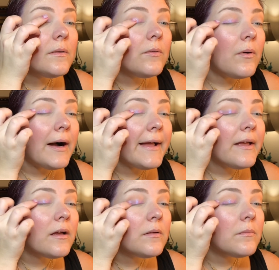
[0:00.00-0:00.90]
Why?
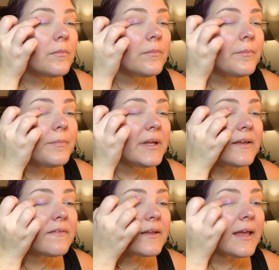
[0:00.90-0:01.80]

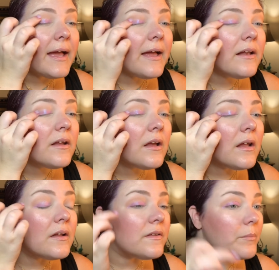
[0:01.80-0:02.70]
Because I can, and
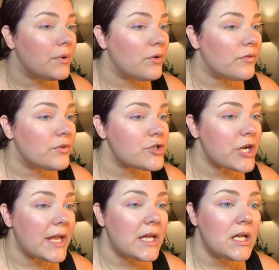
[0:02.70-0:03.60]
it's a beautiful
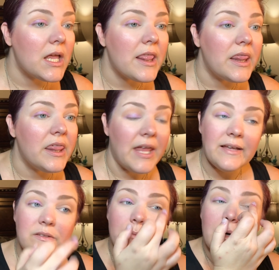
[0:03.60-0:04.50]
shade.
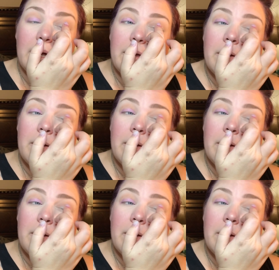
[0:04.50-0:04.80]
That's why.